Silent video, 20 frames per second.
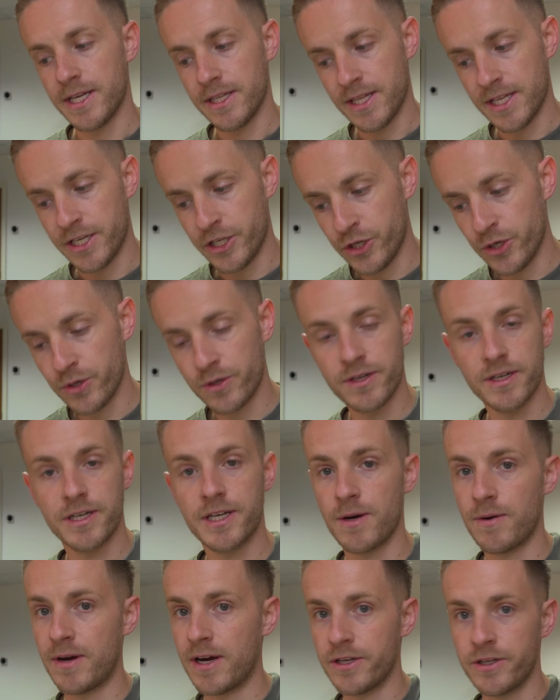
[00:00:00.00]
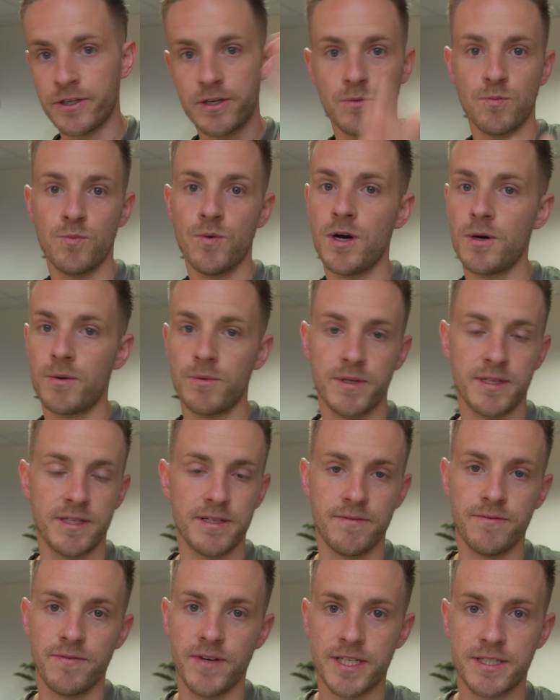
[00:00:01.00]
then you can go out, you can work with an
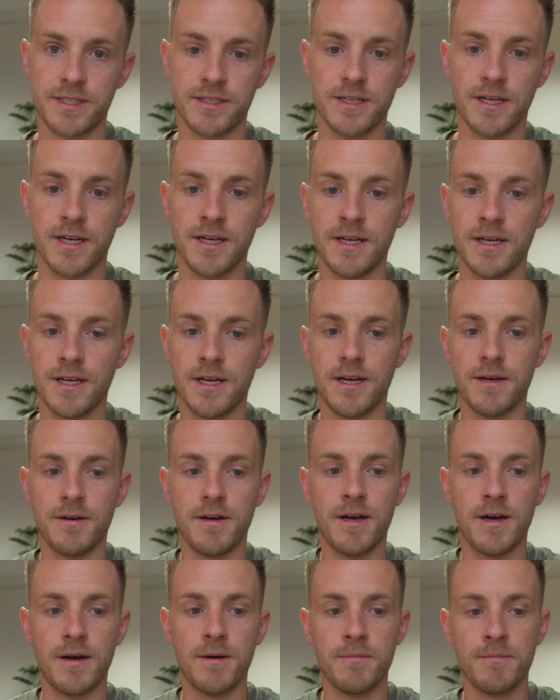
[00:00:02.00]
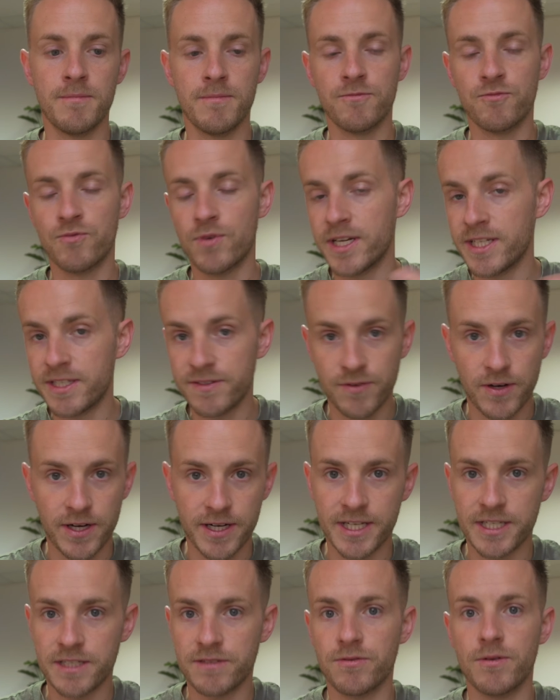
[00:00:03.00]
investor, raise
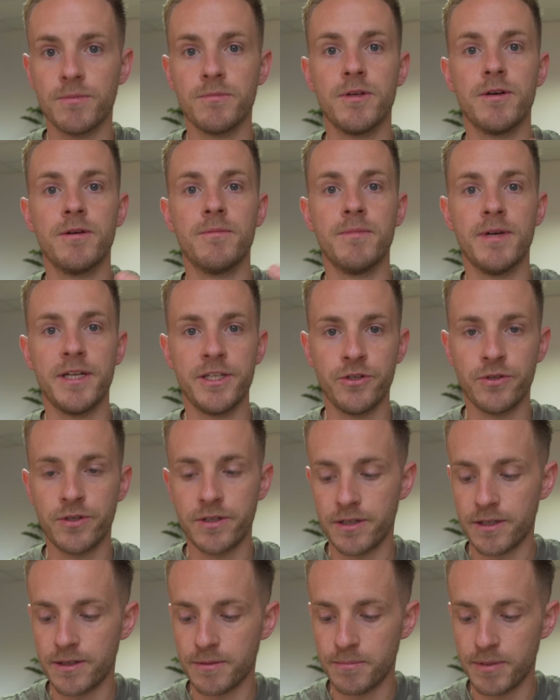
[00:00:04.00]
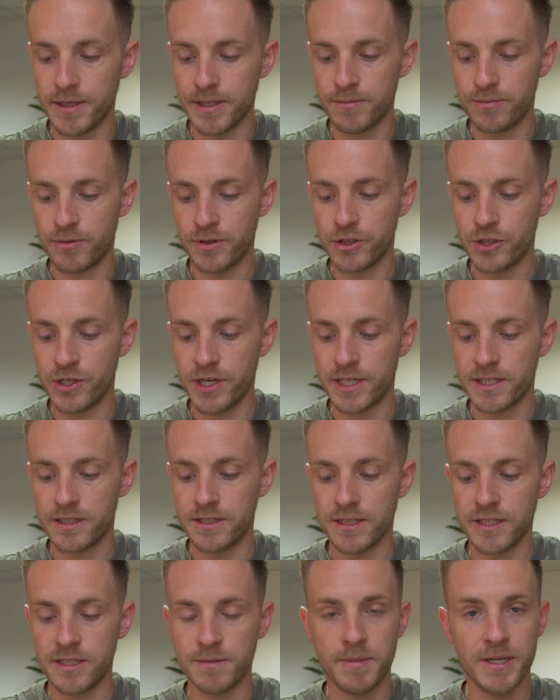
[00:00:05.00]
finance from them, and you can complete
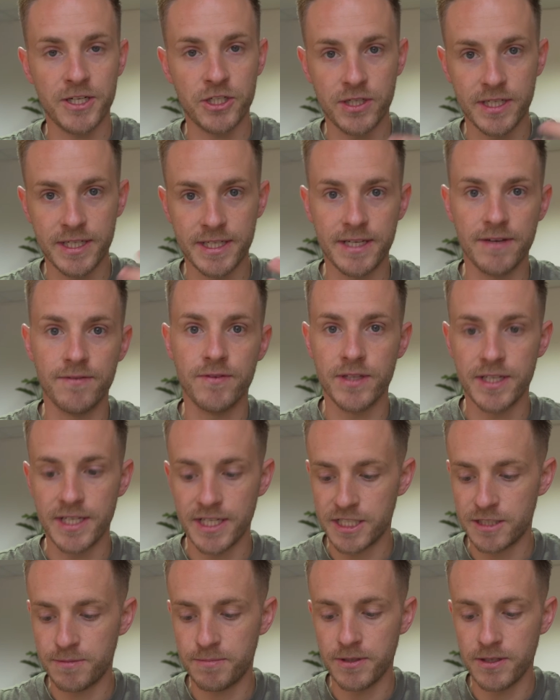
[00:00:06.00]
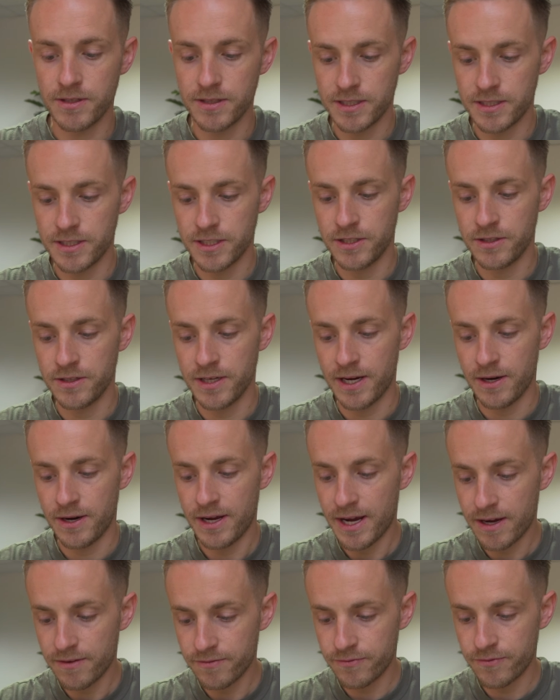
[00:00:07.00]
projects, especially given the experience that you now
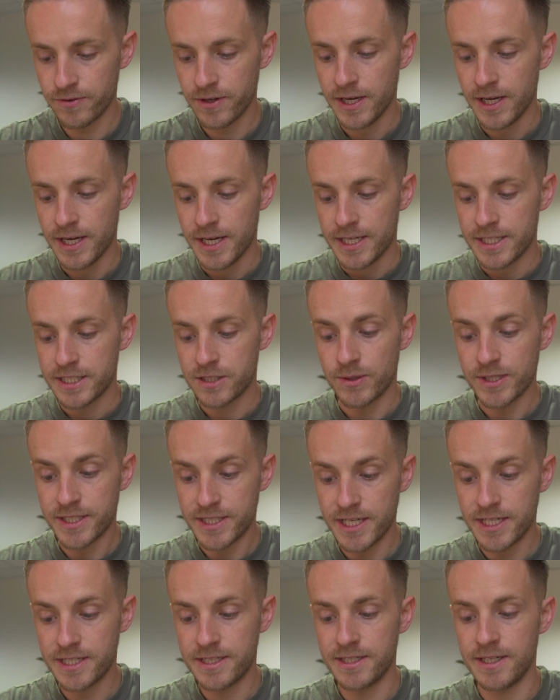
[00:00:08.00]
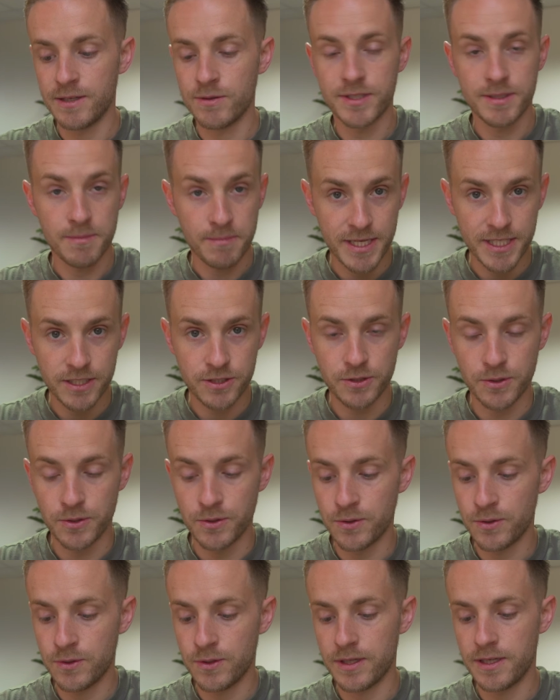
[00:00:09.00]
have. So I did. It was a
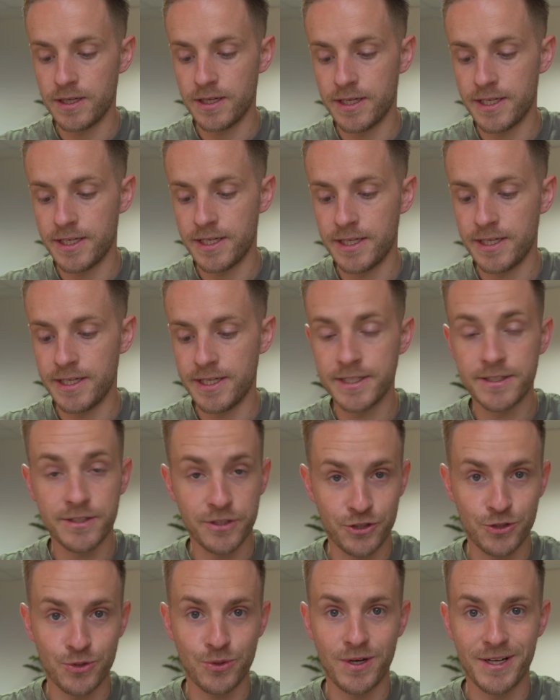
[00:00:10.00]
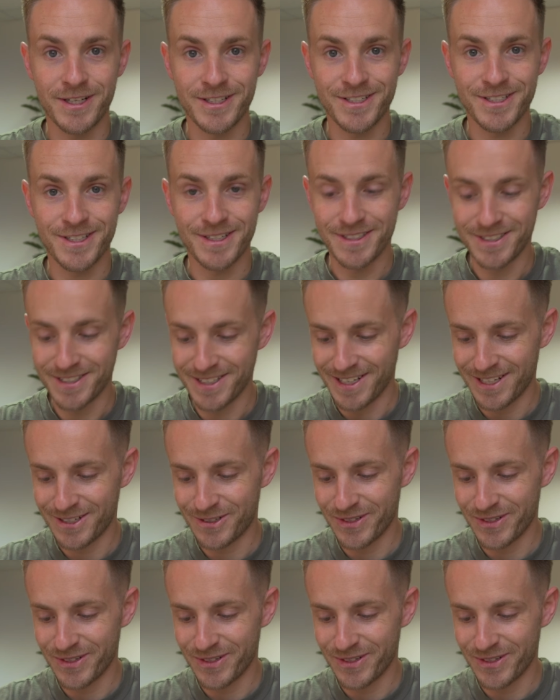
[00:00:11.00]
mentor, is the short answer to that